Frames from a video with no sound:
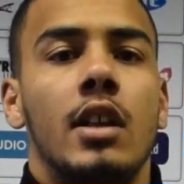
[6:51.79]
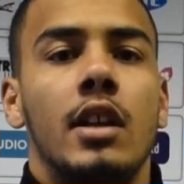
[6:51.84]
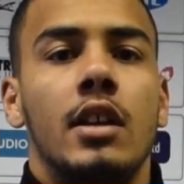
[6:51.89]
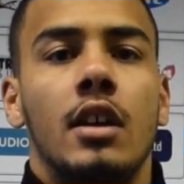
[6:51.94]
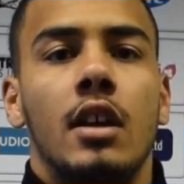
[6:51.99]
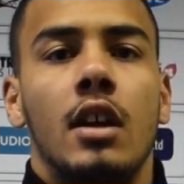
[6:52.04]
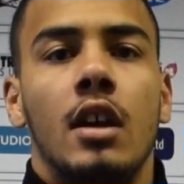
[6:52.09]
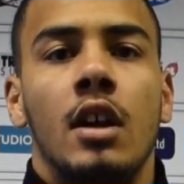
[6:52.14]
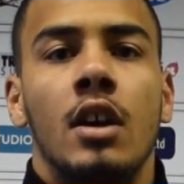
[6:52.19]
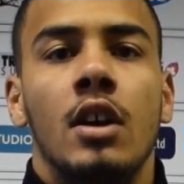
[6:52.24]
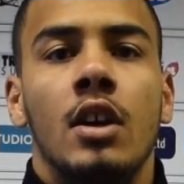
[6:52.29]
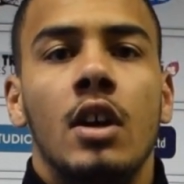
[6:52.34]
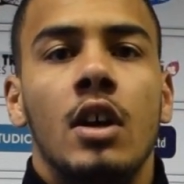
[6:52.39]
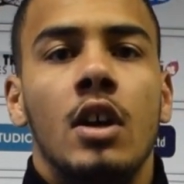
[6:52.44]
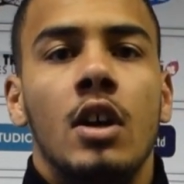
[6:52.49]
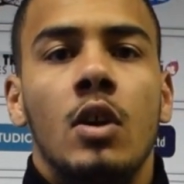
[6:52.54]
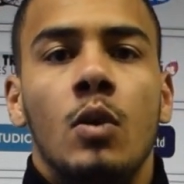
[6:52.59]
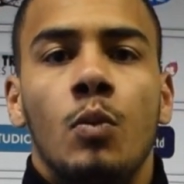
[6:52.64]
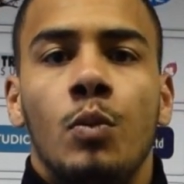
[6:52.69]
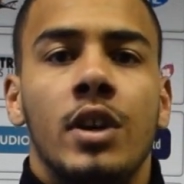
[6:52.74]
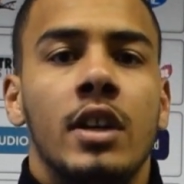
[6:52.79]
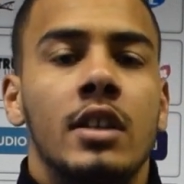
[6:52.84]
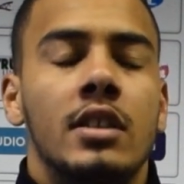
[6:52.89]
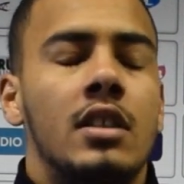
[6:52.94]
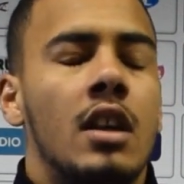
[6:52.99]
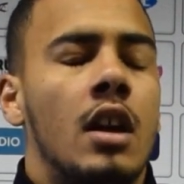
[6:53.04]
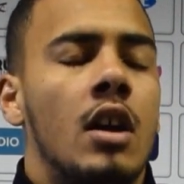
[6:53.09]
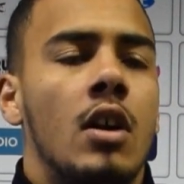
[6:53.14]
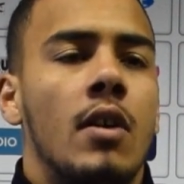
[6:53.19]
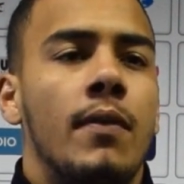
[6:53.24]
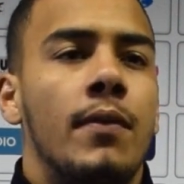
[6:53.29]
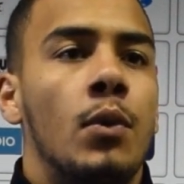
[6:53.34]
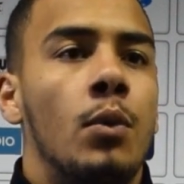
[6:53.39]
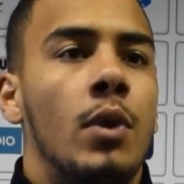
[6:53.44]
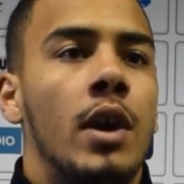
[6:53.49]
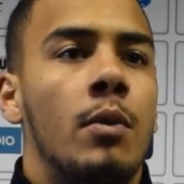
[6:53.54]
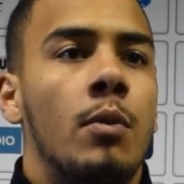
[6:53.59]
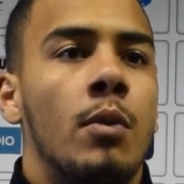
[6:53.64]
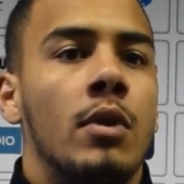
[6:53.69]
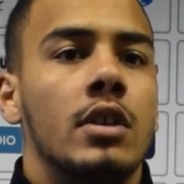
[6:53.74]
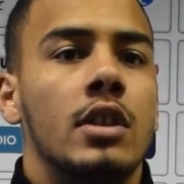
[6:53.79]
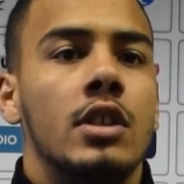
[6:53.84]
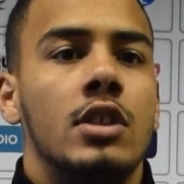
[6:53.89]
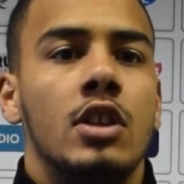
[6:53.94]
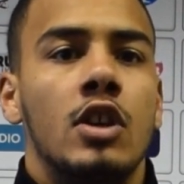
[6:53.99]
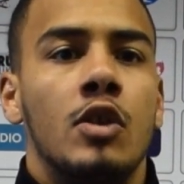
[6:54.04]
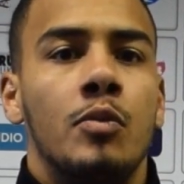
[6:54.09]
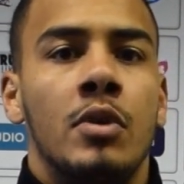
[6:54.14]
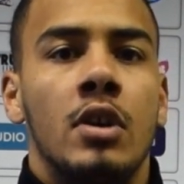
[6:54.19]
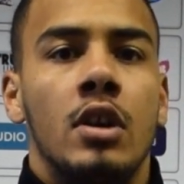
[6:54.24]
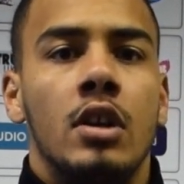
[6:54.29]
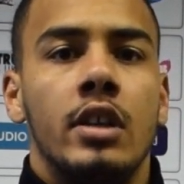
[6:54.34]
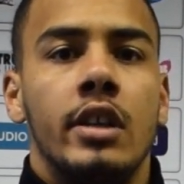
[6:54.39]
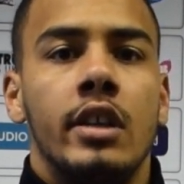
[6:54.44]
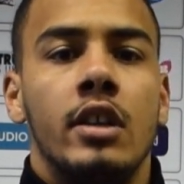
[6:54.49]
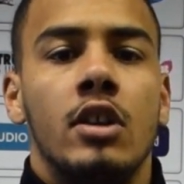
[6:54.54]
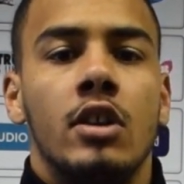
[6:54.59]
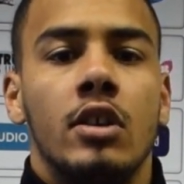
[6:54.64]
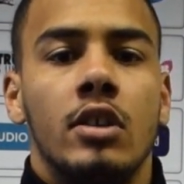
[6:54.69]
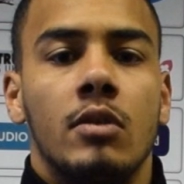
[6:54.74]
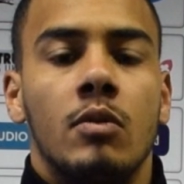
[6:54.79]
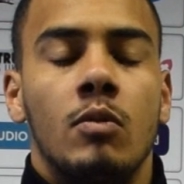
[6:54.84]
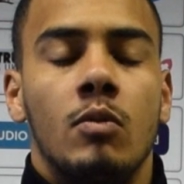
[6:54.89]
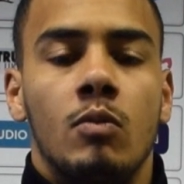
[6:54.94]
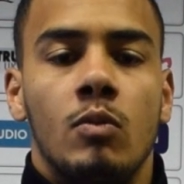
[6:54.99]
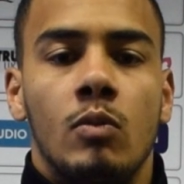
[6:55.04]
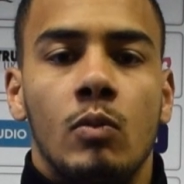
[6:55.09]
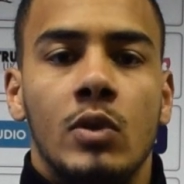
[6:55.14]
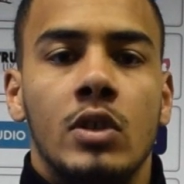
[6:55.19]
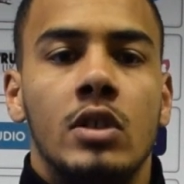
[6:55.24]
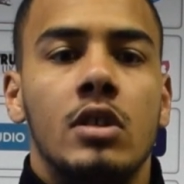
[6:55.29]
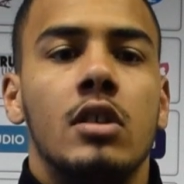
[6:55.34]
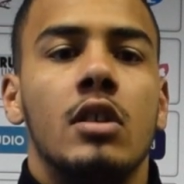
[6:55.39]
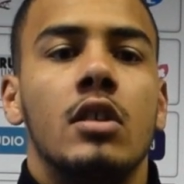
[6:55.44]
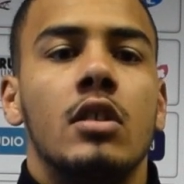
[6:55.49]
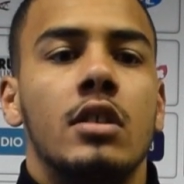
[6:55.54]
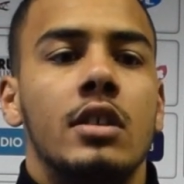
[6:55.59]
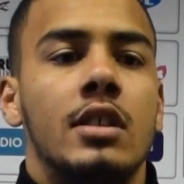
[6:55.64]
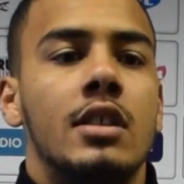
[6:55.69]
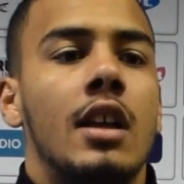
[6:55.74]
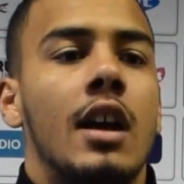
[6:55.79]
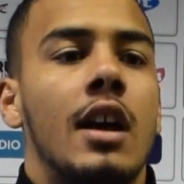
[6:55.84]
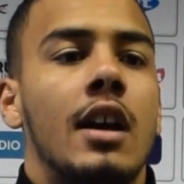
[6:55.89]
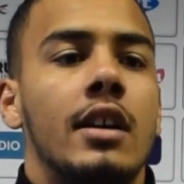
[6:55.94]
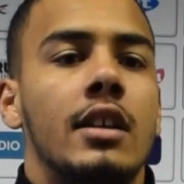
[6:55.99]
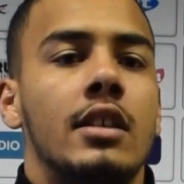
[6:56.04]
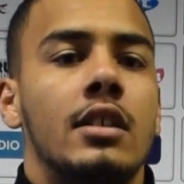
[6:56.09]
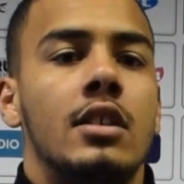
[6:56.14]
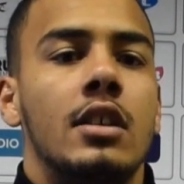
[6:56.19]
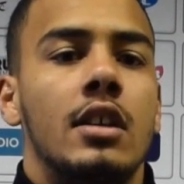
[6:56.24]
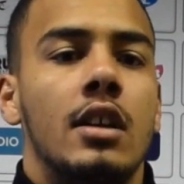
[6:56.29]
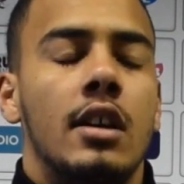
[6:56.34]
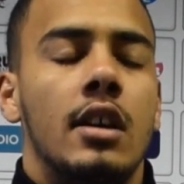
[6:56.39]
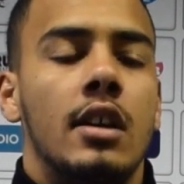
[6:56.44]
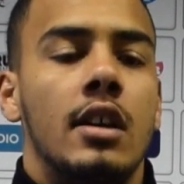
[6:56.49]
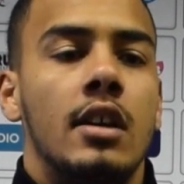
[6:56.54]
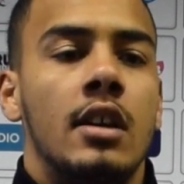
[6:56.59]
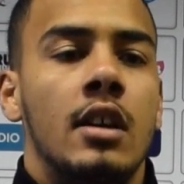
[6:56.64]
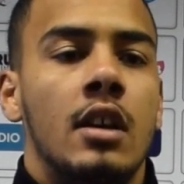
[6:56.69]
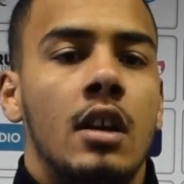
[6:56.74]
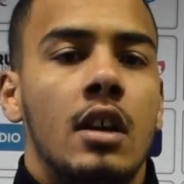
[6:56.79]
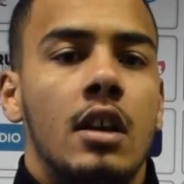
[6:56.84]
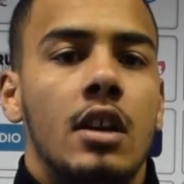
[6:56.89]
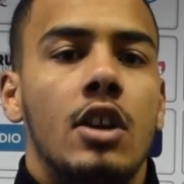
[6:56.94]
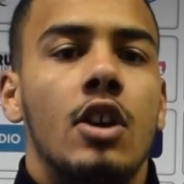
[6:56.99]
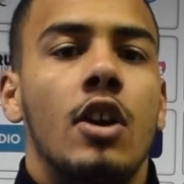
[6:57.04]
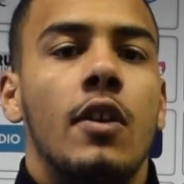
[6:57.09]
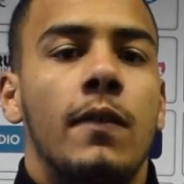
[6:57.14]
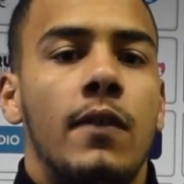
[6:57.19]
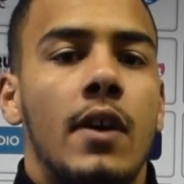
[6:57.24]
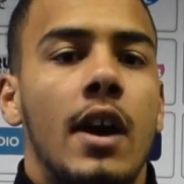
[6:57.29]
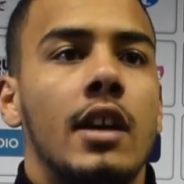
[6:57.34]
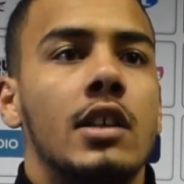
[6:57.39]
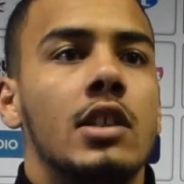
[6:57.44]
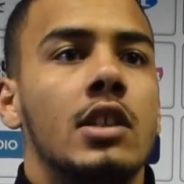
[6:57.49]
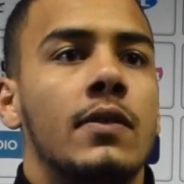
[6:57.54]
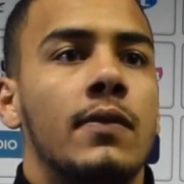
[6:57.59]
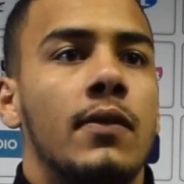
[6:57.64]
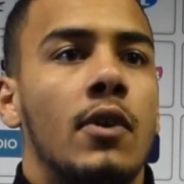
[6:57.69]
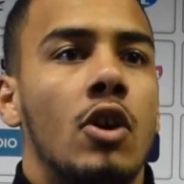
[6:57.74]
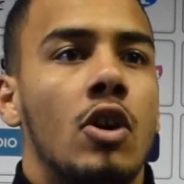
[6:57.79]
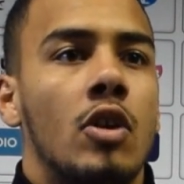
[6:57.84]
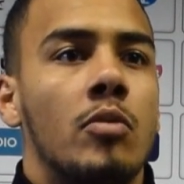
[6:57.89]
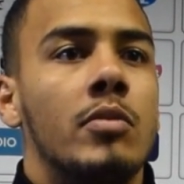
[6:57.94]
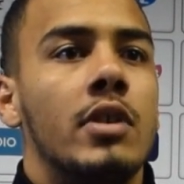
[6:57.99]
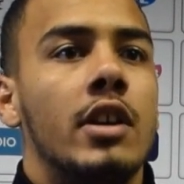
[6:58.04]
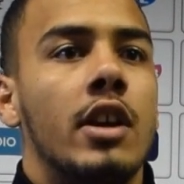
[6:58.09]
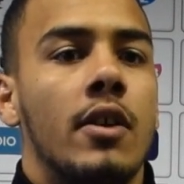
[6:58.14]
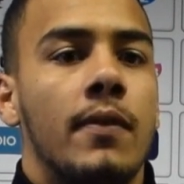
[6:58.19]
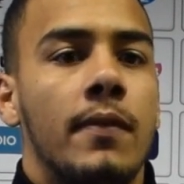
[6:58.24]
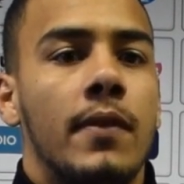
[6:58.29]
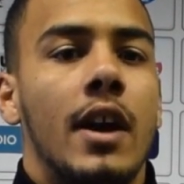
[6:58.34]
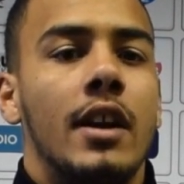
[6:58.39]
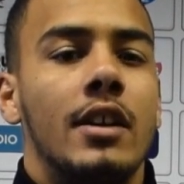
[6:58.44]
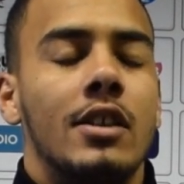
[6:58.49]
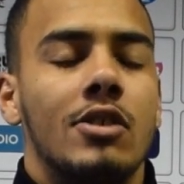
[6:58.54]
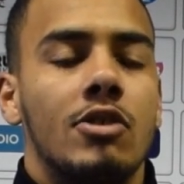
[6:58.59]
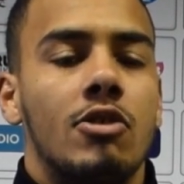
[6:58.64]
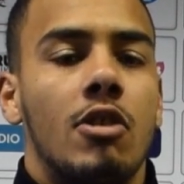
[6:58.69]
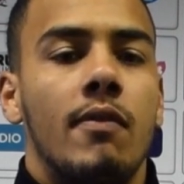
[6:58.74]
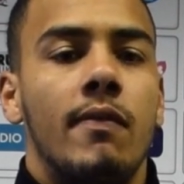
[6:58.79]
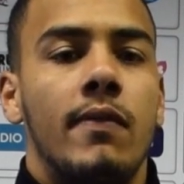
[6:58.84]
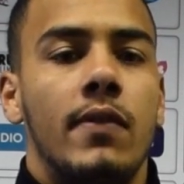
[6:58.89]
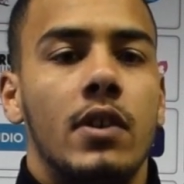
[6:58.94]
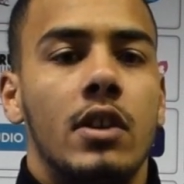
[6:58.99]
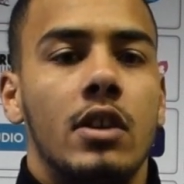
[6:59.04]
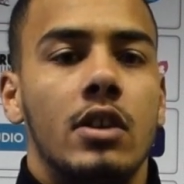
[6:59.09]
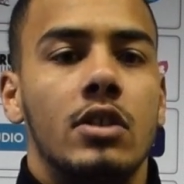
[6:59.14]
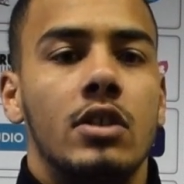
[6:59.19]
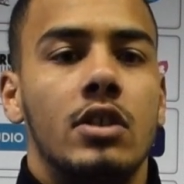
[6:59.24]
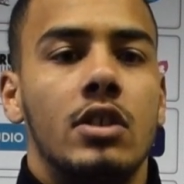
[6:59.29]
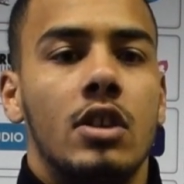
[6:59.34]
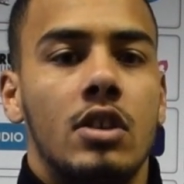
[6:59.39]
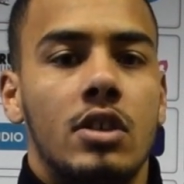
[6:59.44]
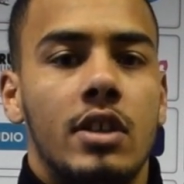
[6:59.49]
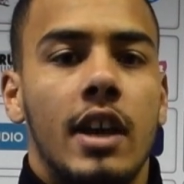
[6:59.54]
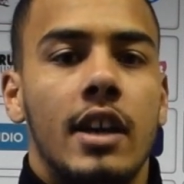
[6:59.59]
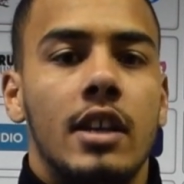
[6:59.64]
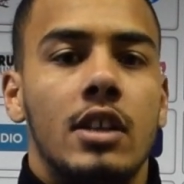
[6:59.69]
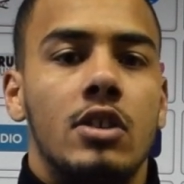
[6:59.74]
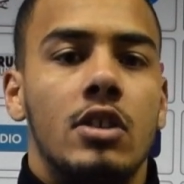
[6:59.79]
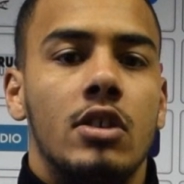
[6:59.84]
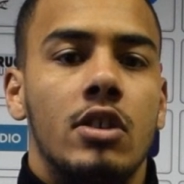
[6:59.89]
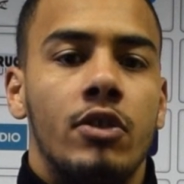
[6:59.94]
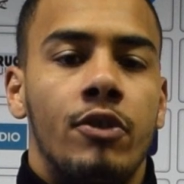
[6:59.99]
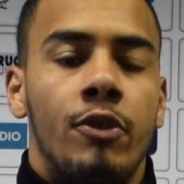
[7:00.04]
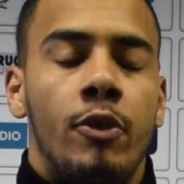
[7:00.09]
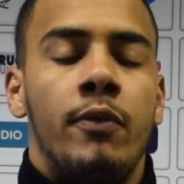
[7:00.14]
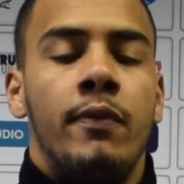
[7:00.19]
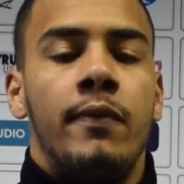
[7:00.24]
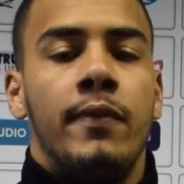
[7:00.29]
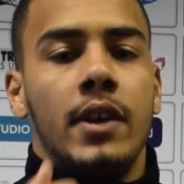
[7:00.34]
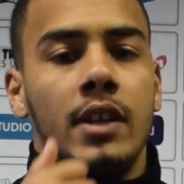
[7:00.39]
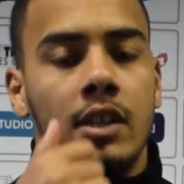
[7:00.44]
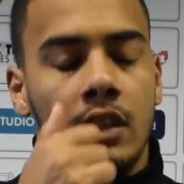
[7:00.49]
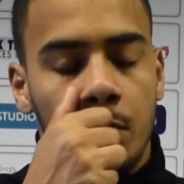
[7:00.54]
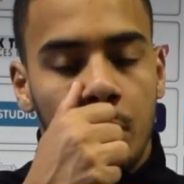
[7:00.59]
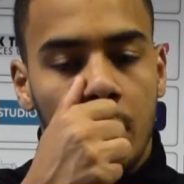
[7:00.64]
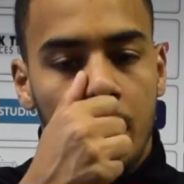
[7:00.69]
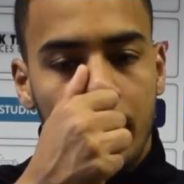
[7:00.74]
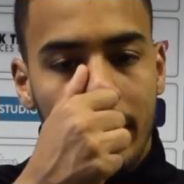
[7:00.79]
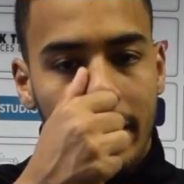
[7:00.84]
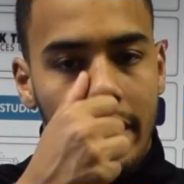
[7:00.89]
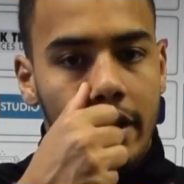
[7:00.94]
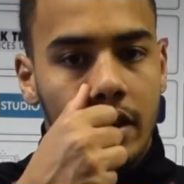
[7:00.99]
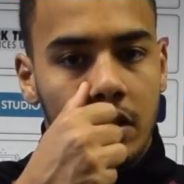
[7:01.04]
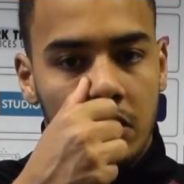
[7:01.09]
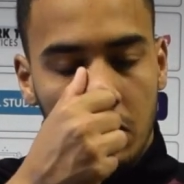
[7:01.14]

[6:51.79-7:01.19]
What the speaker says: And we didn't start off the way we wanted to, but you know, we're slowly starting to, you know, find his form, you know, find his confidence, just get into the groove of things a bit better.